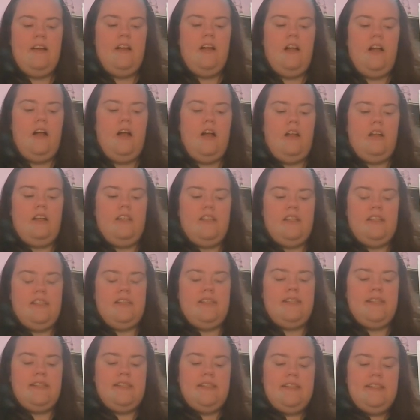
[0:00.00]
I'll
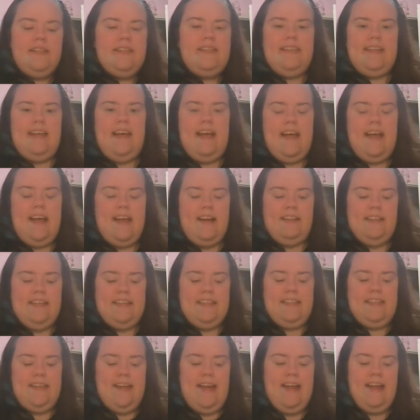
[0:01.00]
stay on
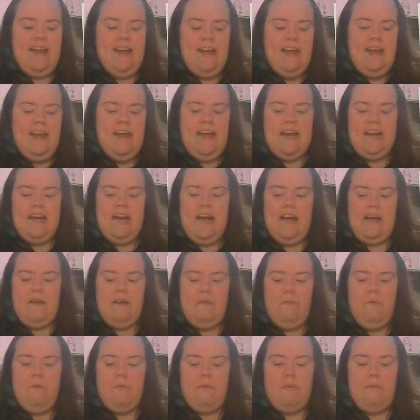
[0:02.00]
this egg, and I
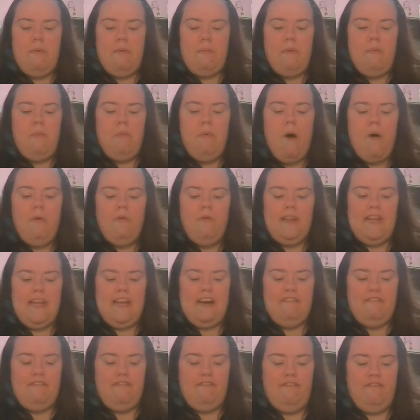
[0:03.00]
won't
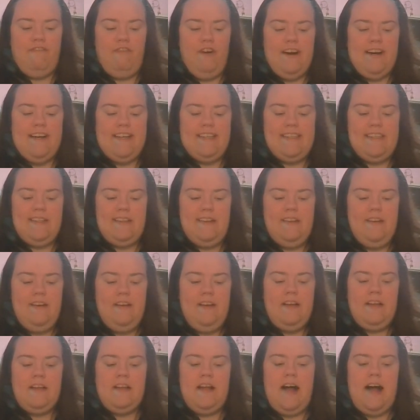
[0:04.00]
let it freeze.
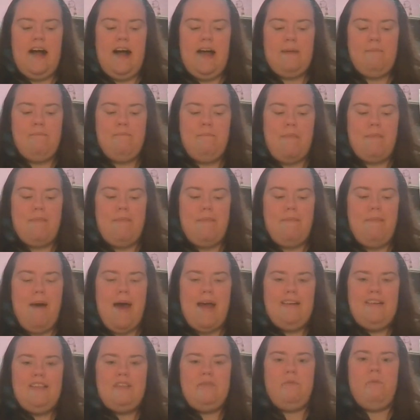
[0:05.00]
I
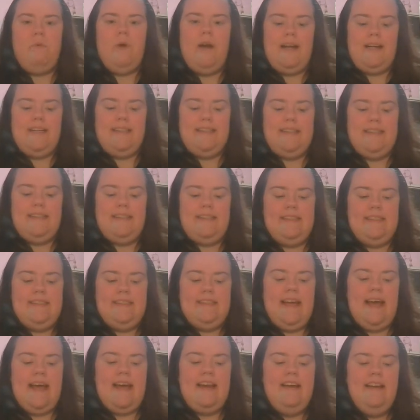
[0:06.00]
meant what I
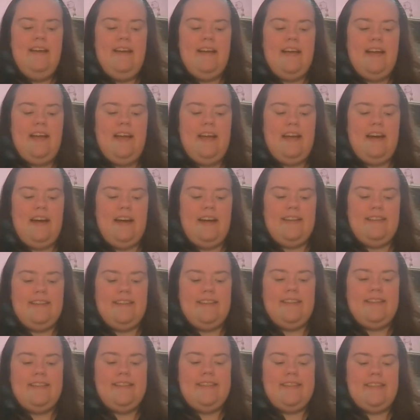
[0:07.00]
said, and I
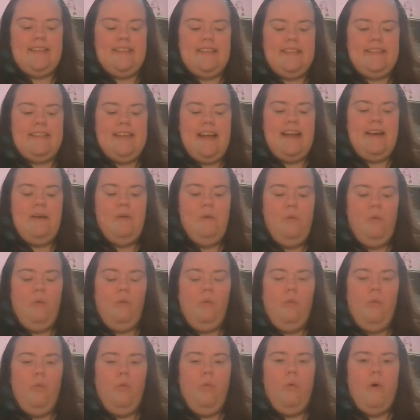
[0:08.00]
said
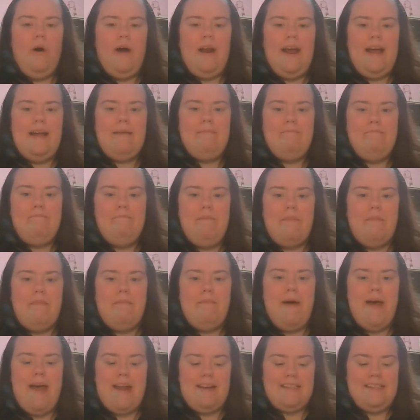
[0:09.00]
what I
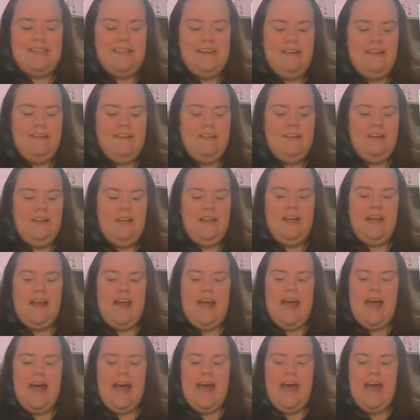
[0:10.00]
meant.
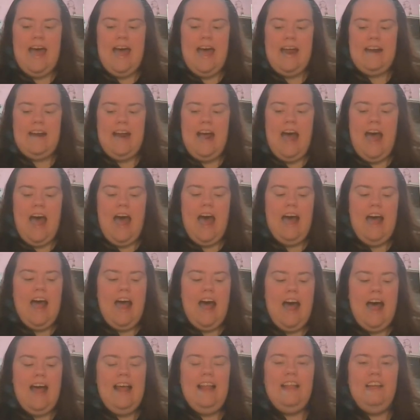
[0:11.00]
An
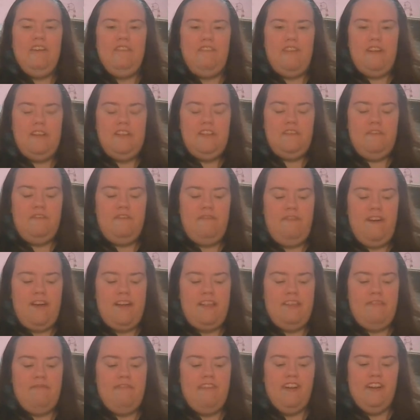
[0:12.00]
elephant's
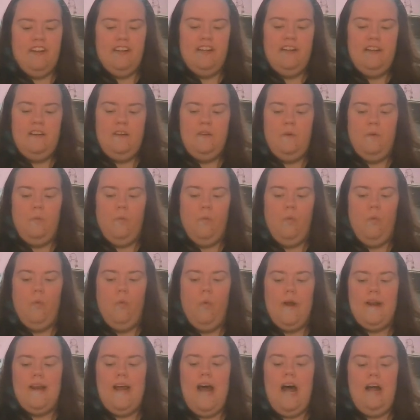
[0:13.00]
faithful,
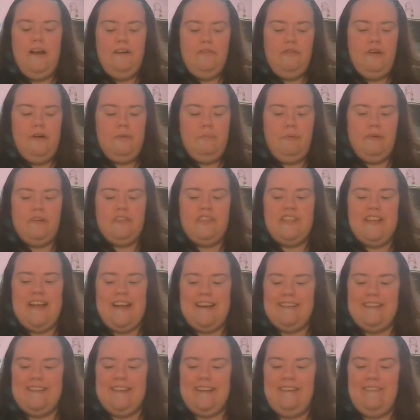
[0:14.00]

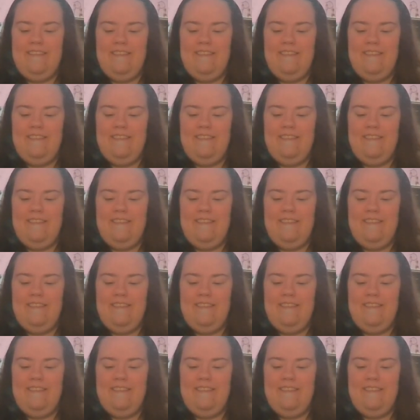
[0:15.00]
100%.